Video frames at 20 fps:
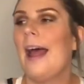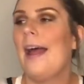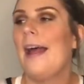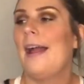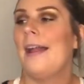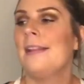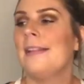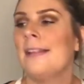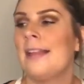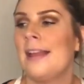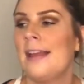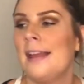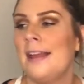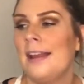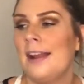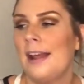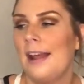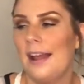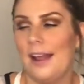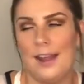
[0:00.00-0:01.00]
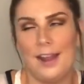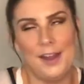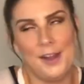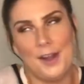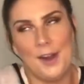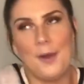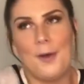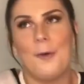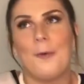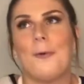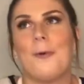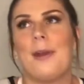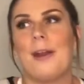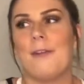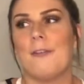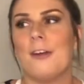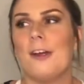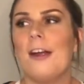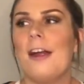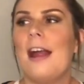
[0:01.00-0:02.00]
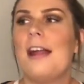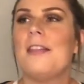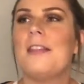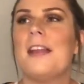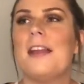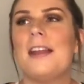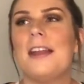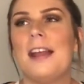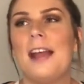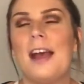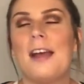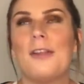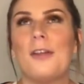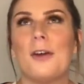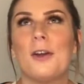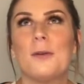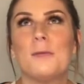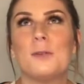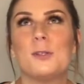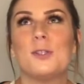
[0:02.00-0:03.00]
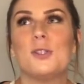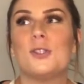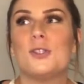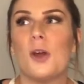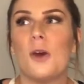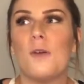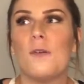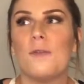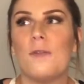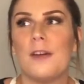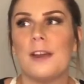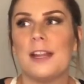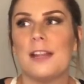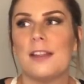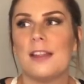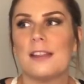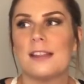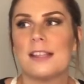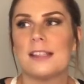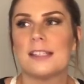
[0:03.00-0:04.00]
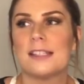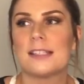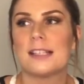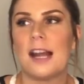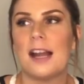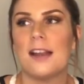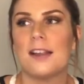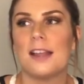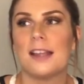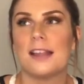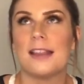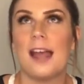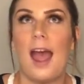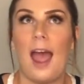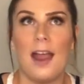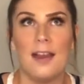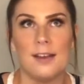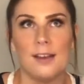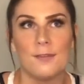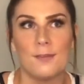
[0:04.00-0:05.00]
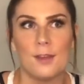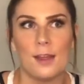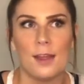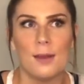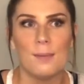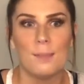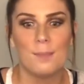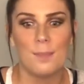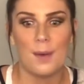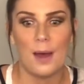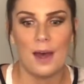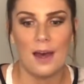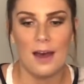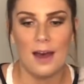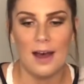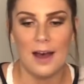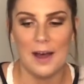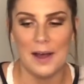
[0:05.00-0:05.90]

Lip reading: And then, you know, whatever. And then I thought it was so funny. Like, this is kind of like the end of it. But